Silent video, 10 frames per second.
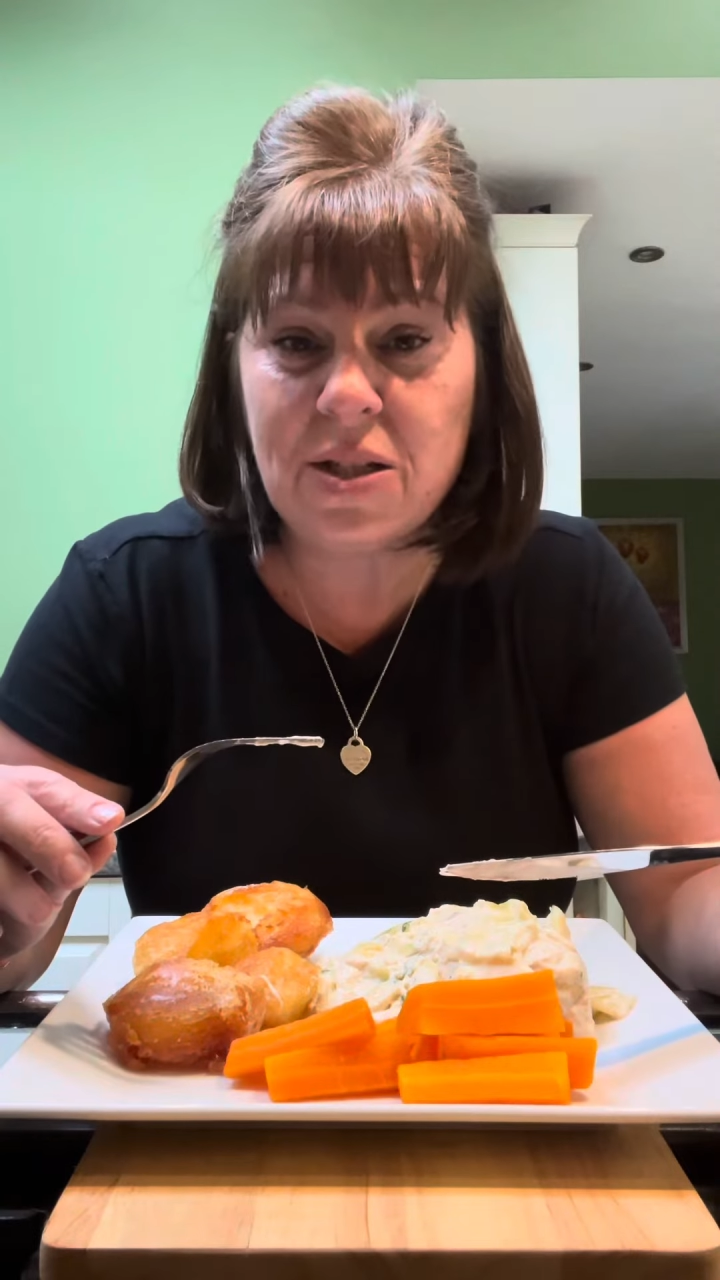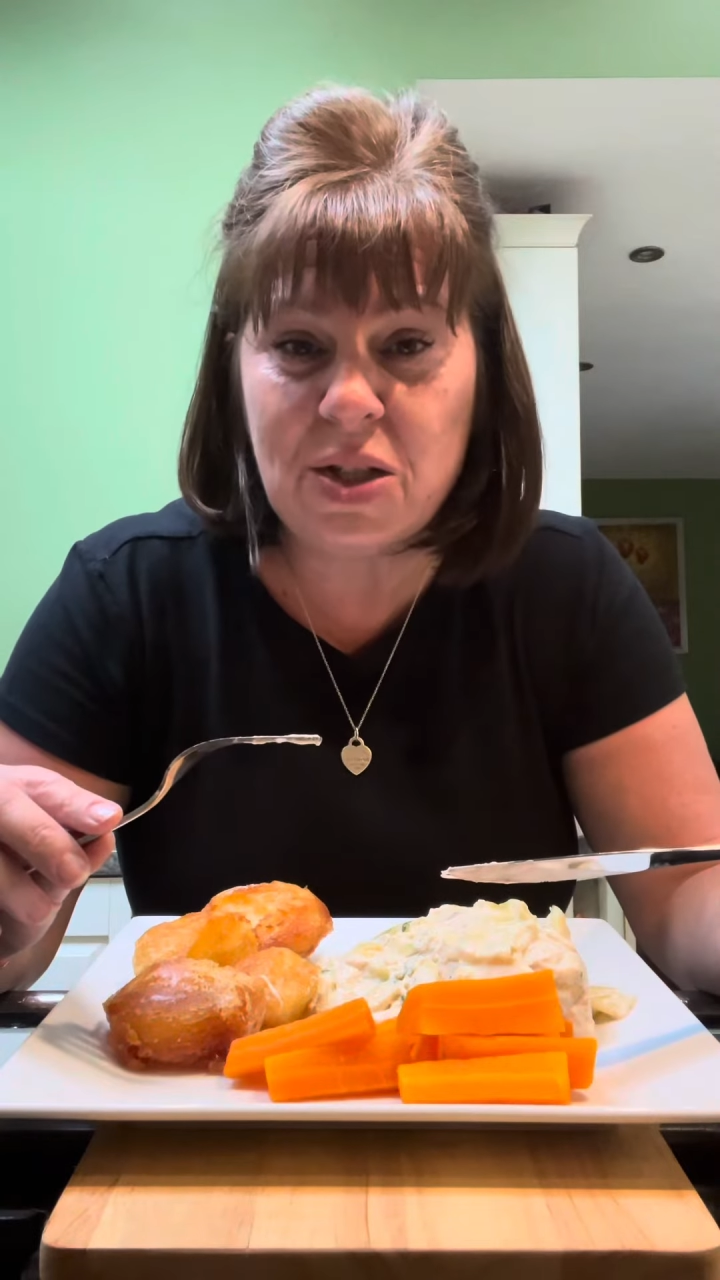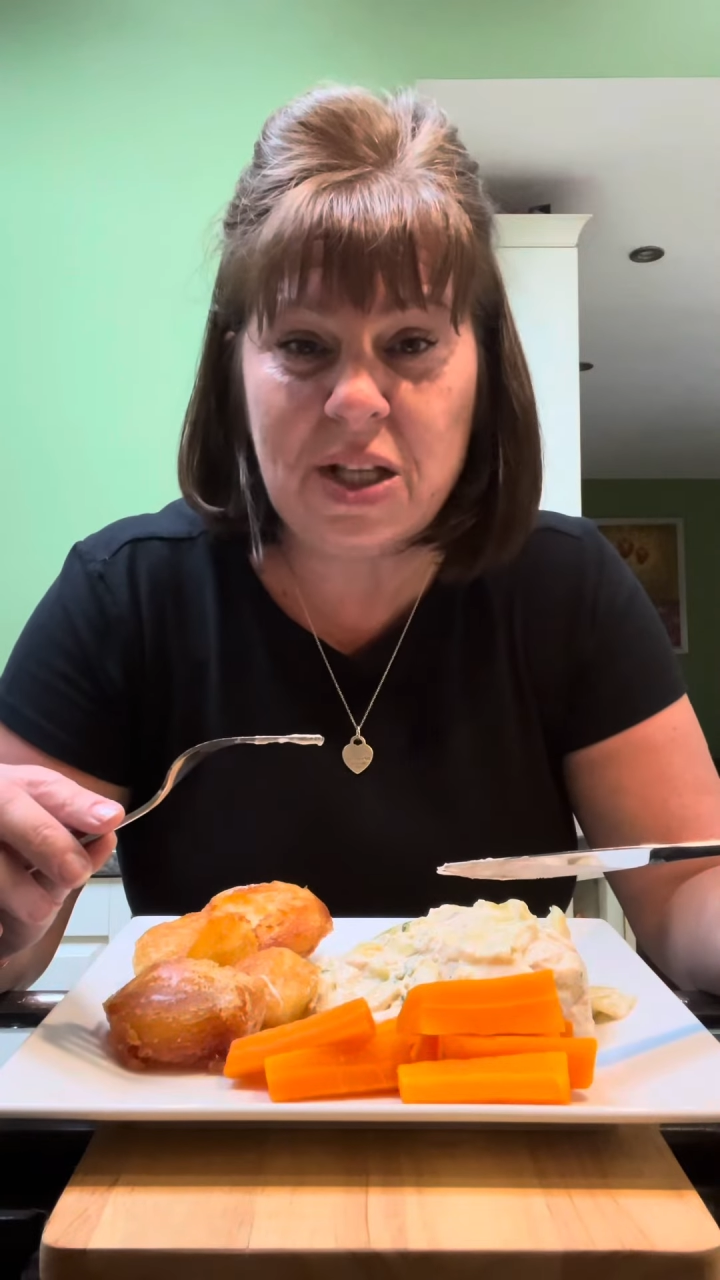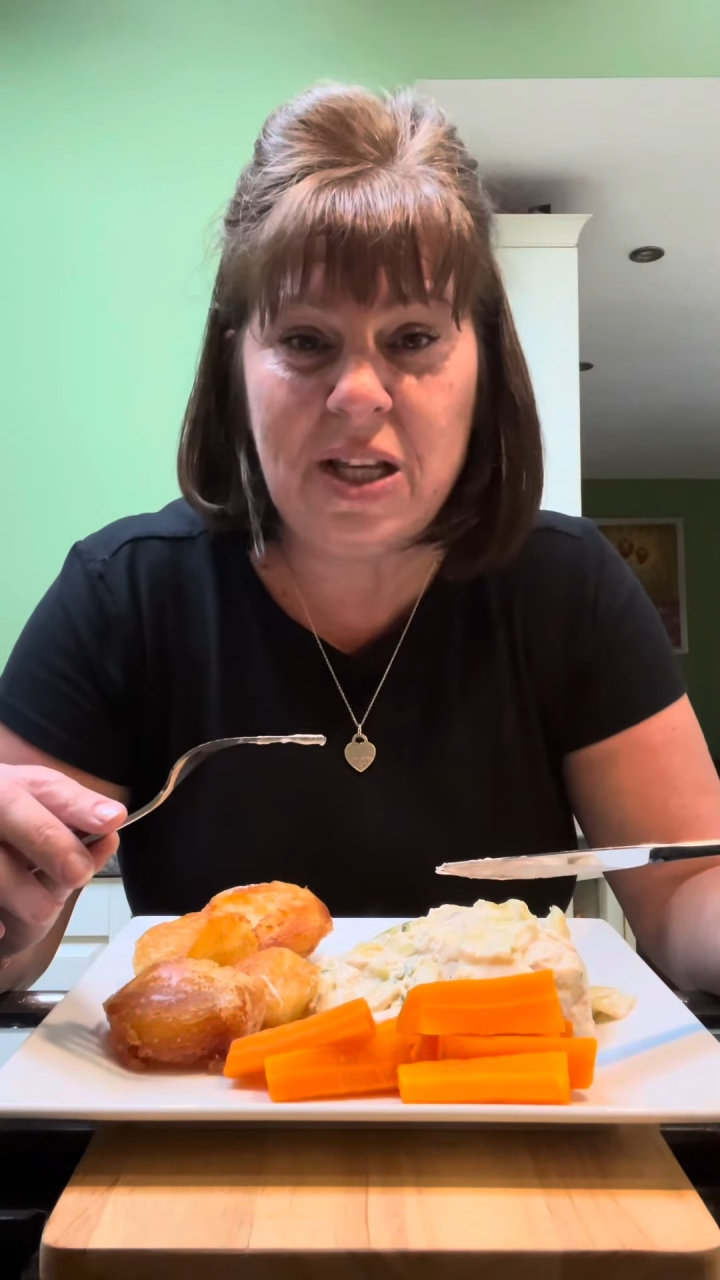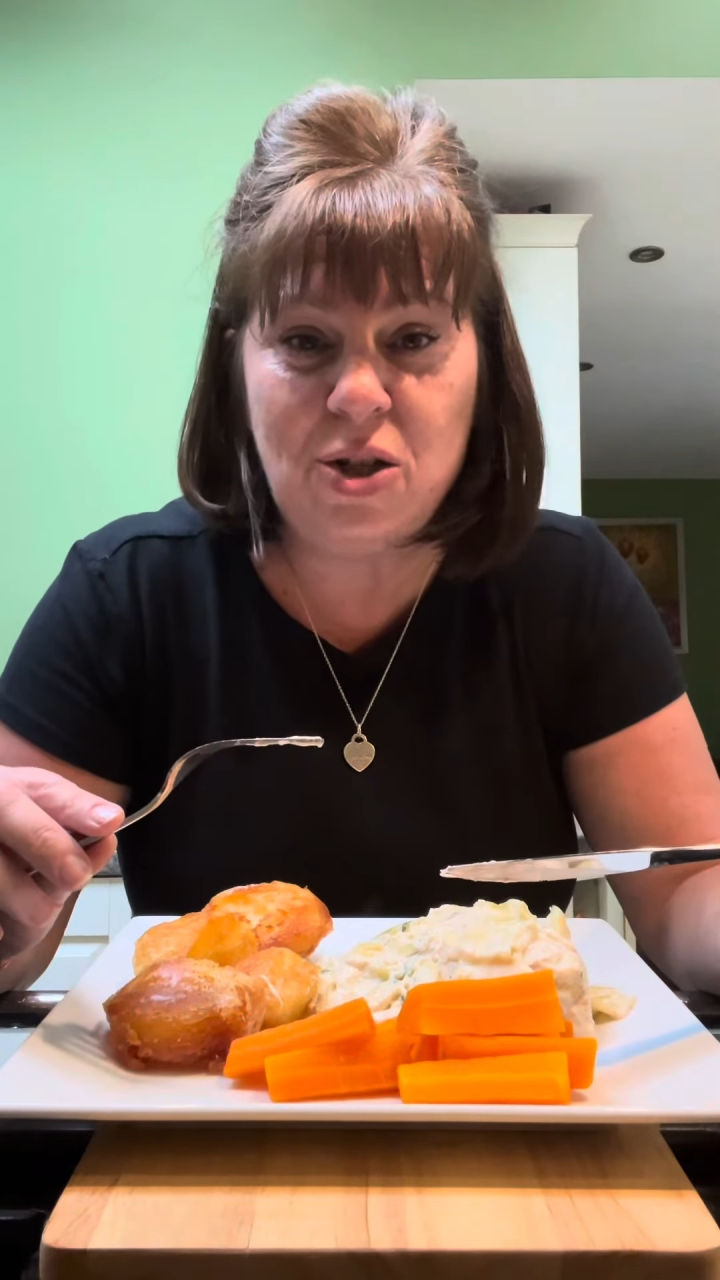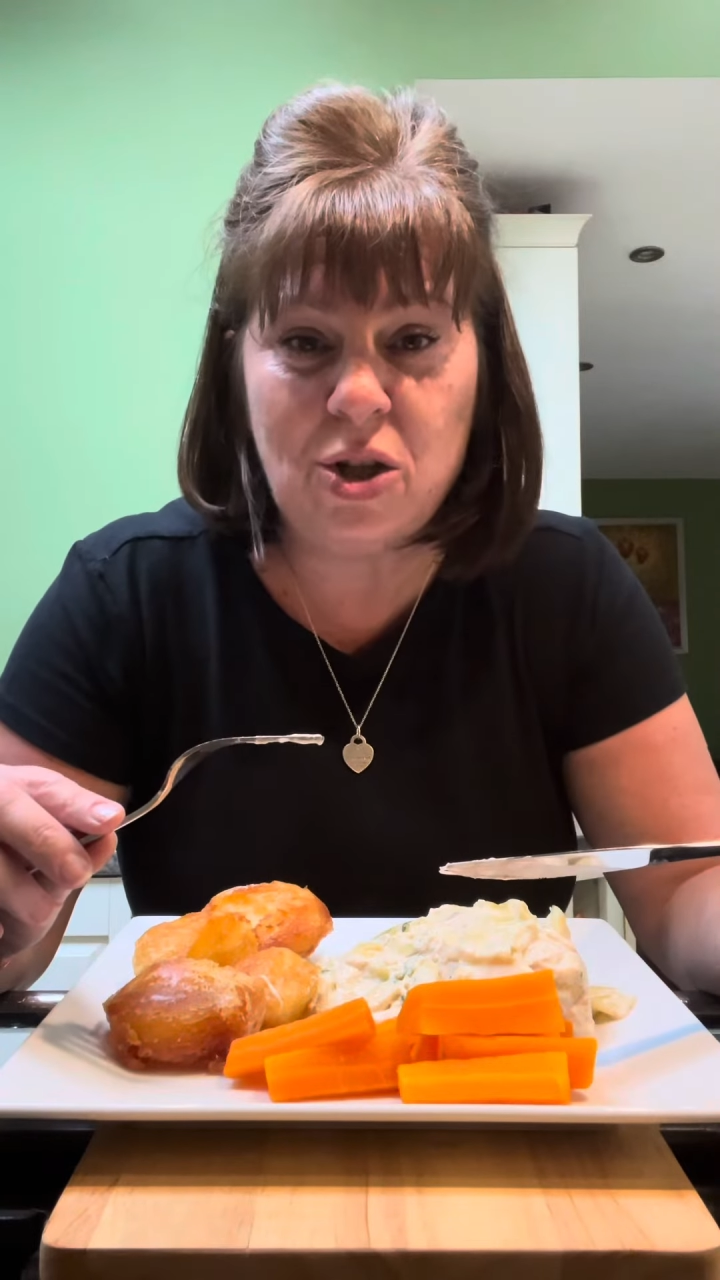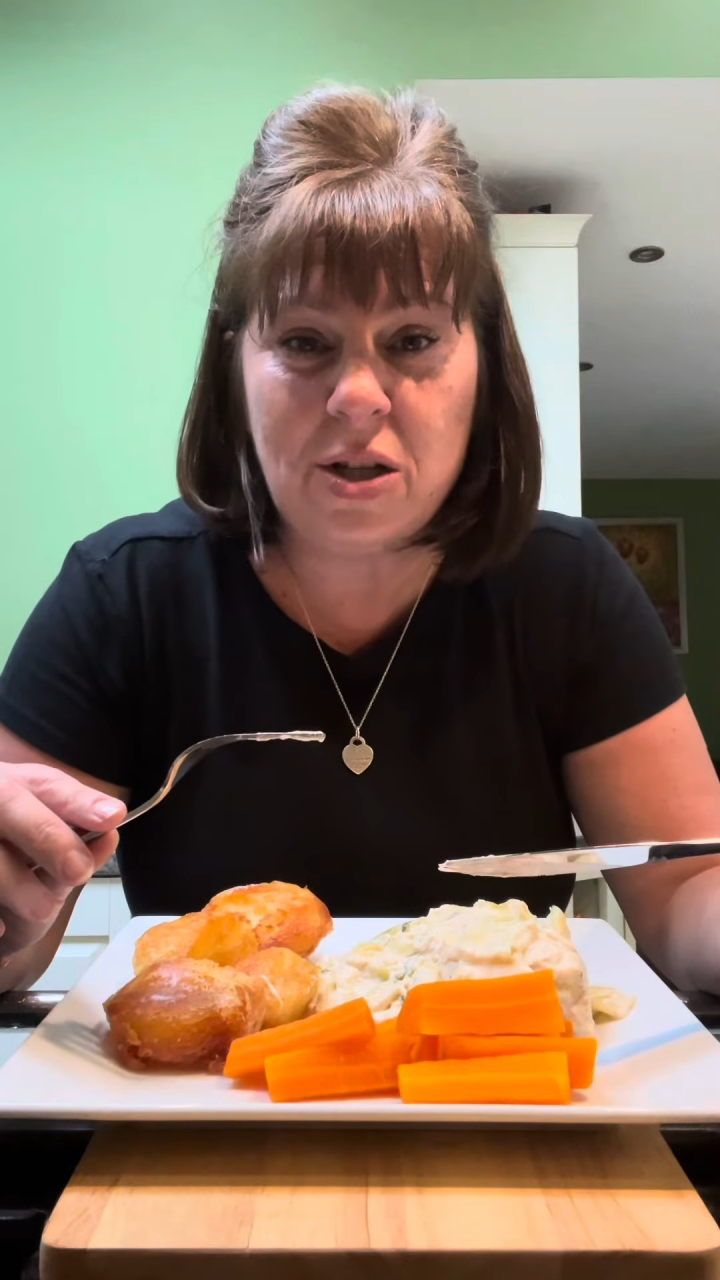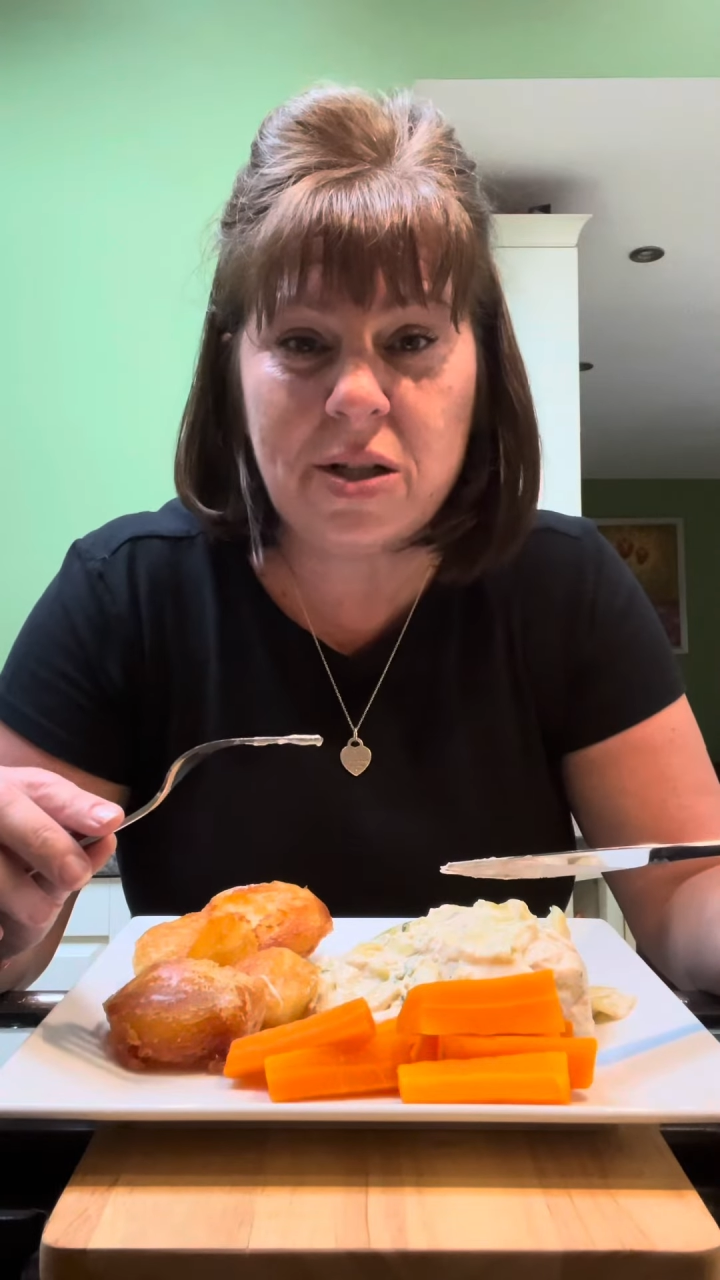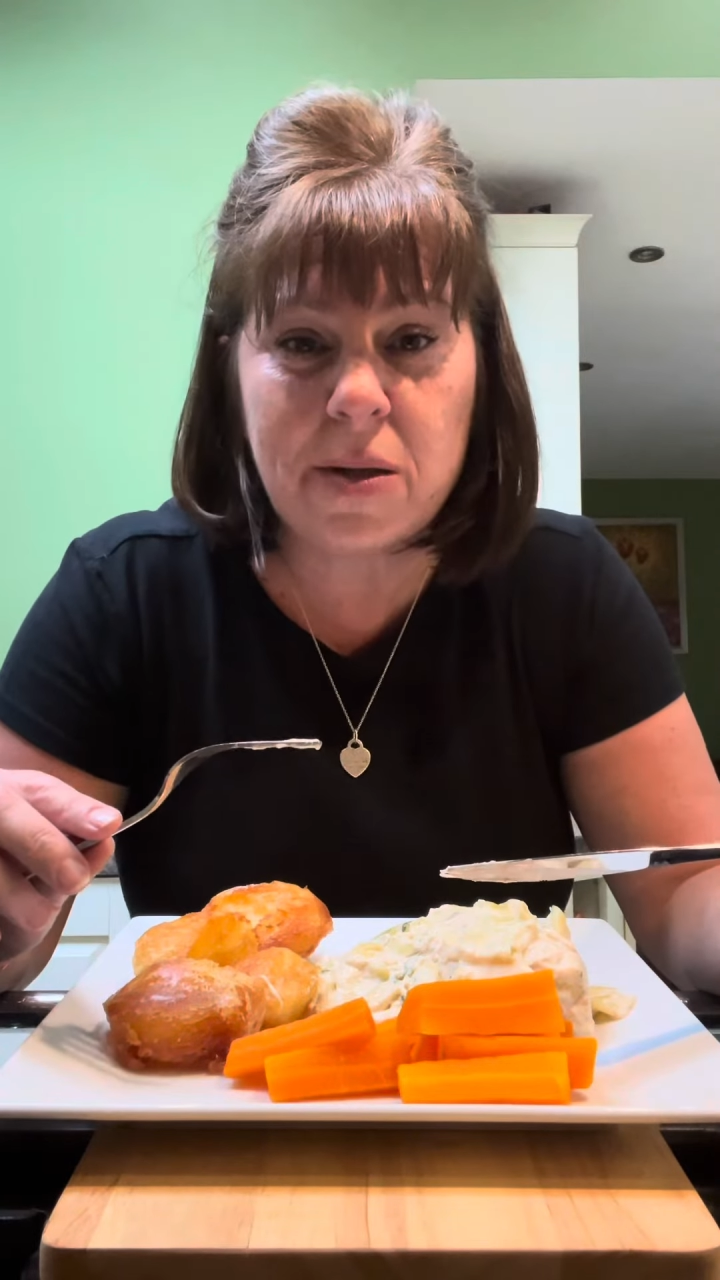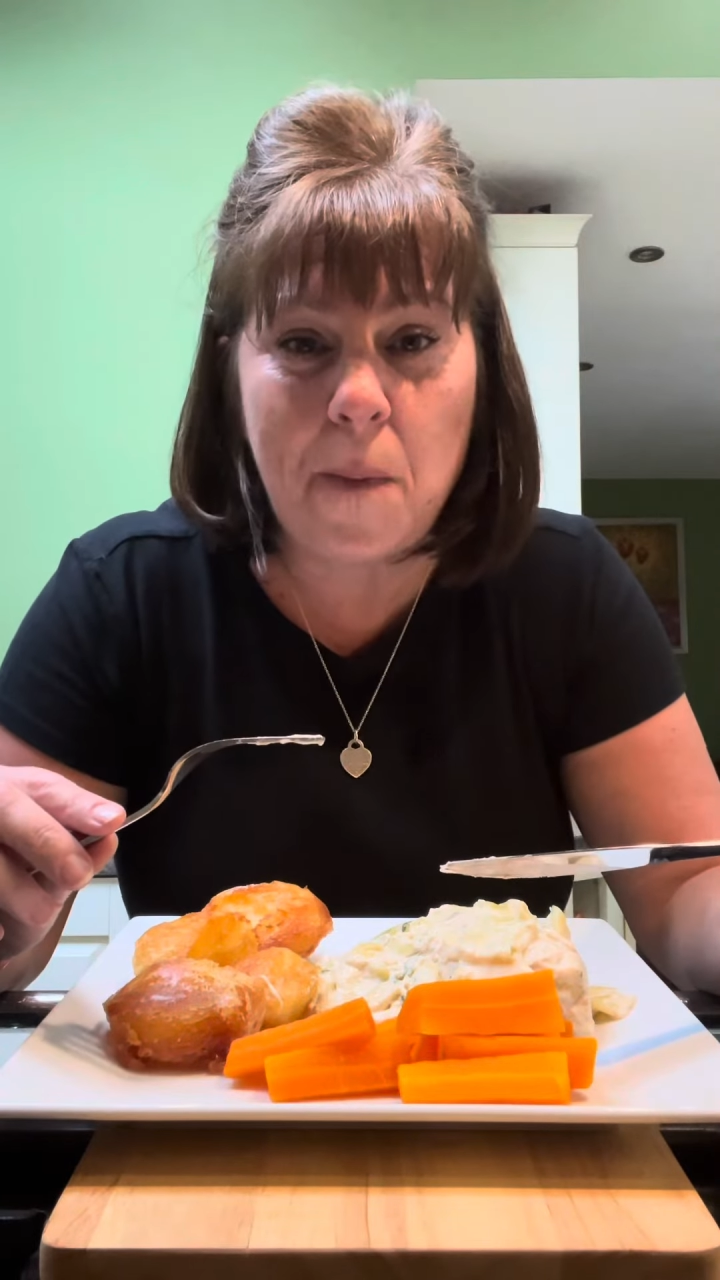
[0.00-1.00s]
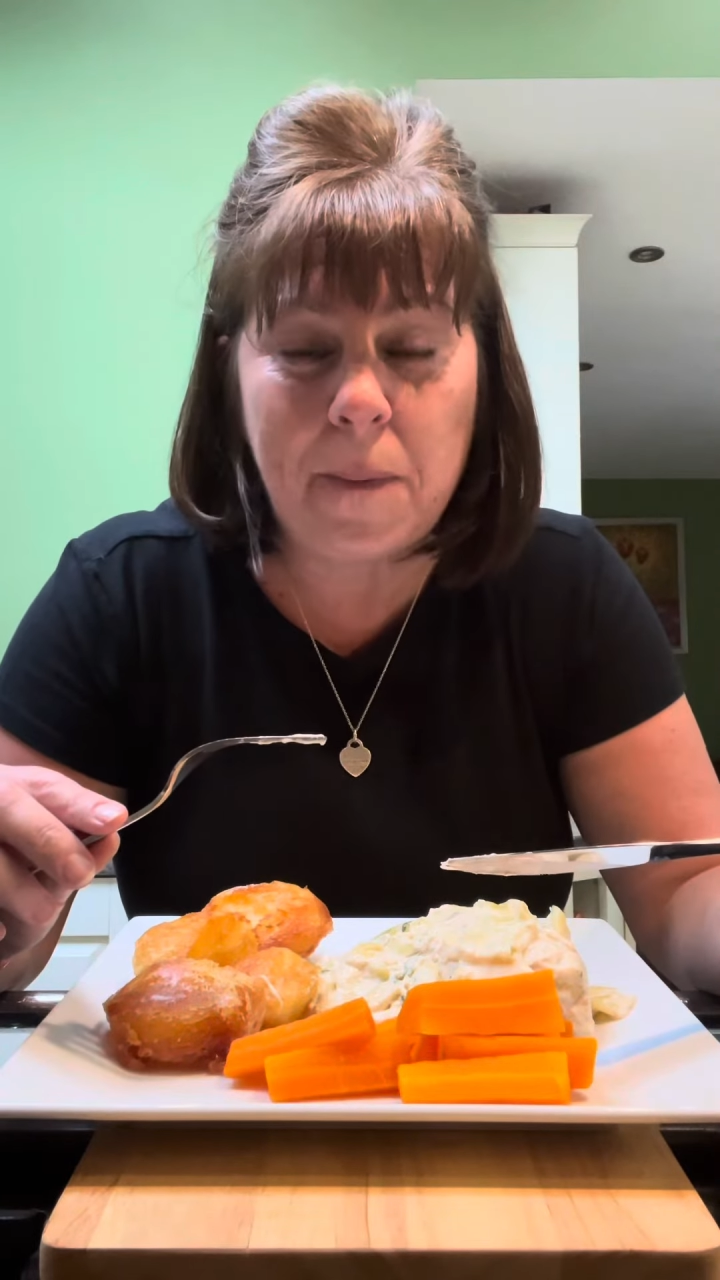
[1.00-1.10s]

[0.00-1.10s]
delicious.